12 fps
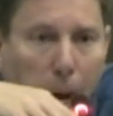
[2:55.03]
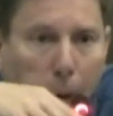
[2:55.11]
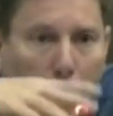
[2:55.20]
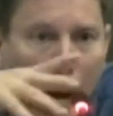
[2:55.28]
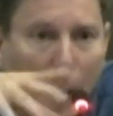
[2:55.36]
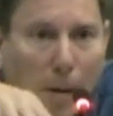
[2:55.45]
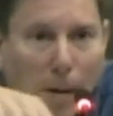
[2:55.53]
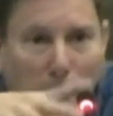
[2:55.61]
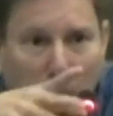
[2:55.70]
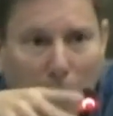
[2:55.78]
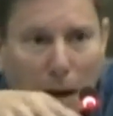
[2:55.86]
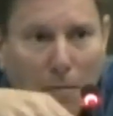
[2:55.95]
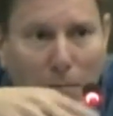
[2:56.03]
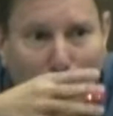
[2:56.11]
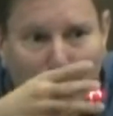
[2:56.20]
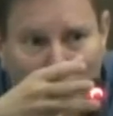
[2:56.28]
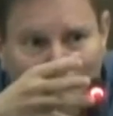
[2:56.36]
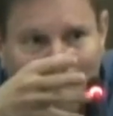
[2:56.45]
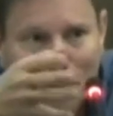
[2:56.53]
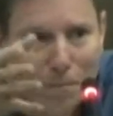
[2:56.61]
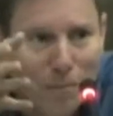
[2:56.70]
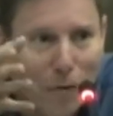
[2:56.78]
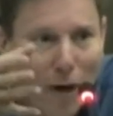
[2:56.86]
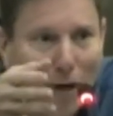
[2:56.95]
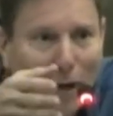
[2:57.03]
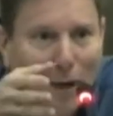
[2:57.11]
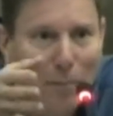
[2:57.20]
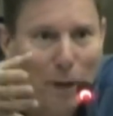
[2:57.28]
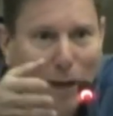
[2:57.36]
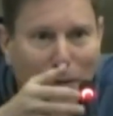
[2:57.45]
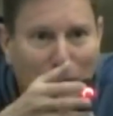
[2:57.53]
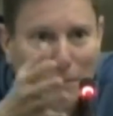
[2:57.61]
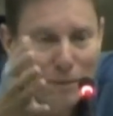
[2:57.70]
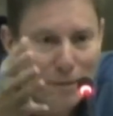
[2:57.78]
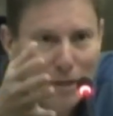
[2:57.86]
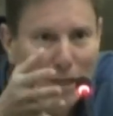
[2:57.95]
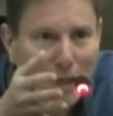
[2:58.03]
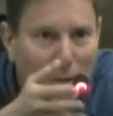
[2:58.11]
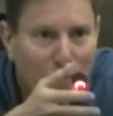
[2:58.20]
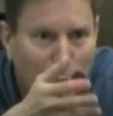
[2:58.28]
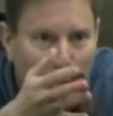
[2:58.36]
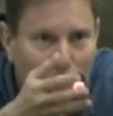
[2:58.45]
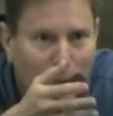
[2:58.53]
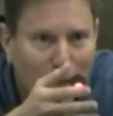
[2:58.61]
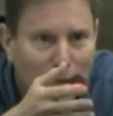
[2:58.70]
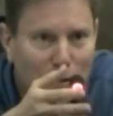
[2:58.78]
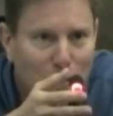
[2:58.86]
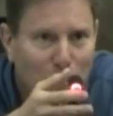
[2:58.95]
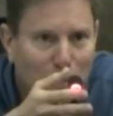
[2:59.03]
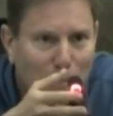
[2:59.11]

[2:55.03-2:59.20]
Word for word: You know, I, I frankly, I, my nickname for Miss Benson's,